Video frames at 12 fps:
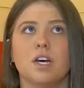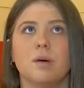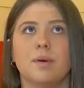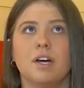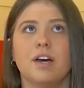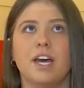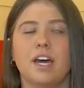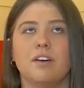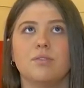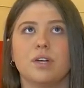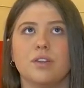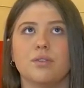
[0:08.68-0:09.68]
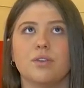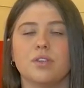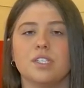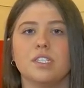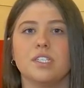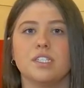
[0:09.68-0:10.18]
about halfway through
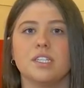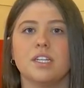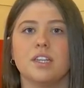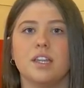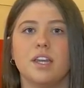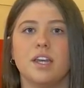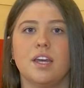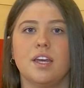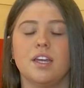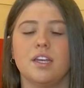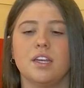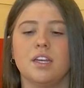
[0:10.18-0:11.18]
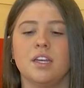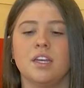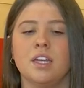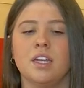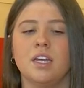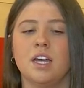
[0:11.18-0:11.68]
the season that
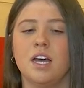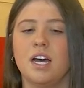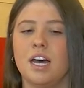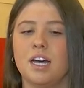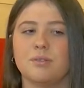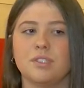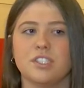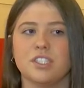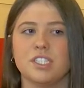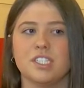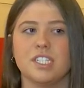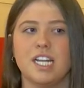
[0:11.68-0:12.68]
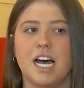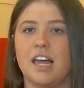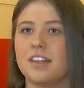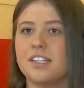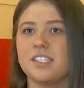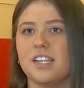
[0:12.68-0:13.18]
I was just
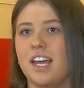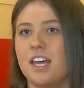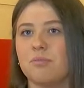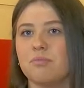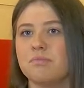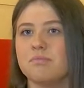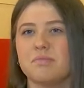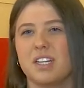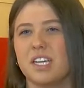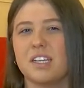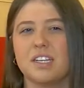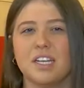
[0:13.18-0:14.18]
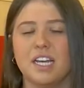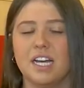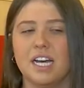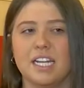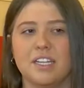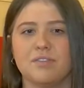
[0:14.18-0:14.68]
not the same. Like,
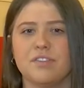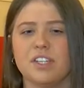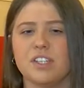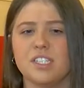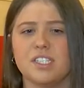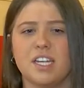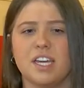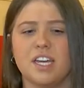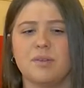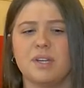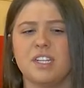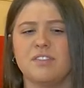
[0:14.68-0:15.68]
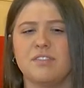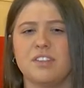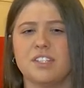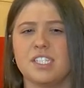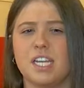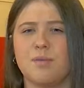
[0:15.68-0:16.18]
I didn't feel the same. I didn't
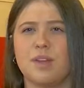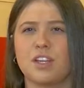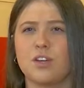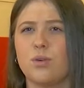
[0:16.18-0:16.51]
feel the same on the